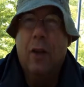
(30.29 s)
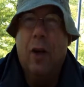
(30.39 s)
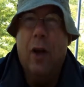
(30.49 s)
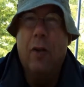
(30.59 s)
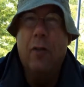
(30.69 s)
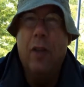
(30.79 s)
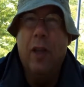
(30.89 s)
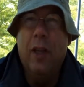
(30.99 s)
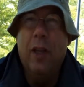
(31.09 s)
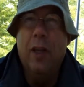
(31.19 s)
off
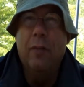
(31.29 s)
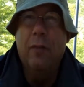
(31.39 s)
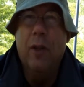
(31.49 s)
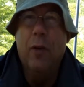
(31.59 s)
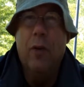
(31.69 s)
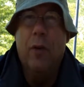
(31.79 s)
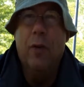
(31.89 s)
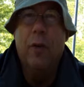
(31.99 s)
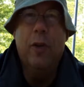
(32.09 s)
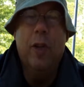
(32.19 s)
the
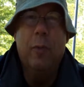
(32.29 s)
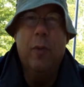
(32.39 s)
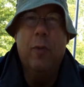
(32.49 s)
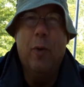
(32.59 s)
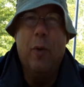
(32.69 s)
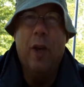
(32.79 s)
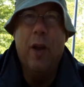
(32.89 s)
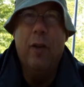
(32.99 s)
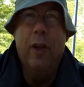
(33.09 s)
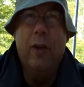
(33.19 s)
northern tip of Door
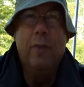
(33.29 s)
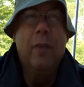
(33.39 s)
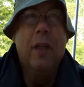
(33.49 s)
County.